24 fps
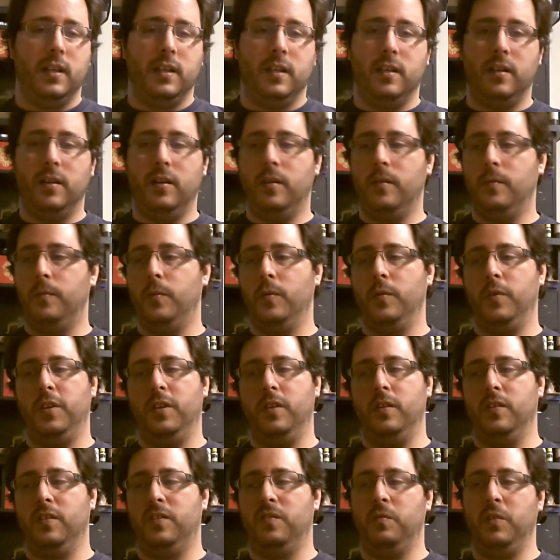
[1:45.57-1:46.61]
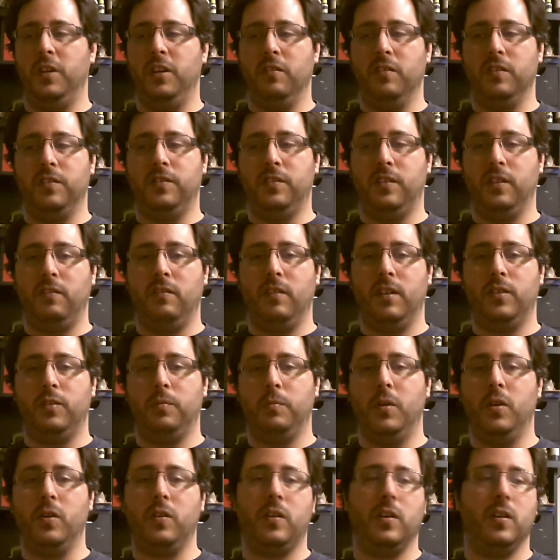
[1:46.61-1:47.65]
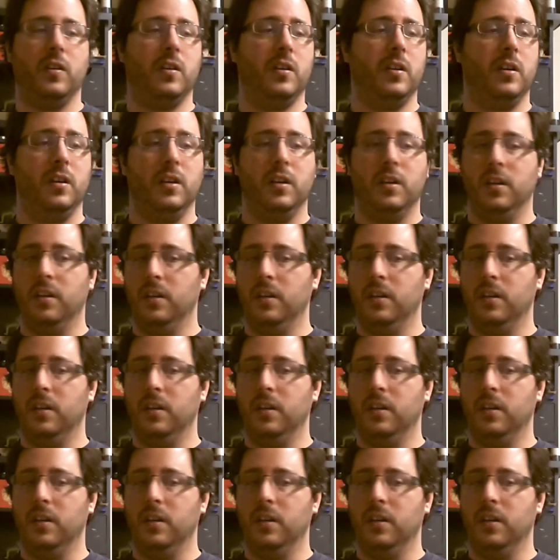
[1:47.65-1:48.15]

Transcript: When you're a cigarette smoker,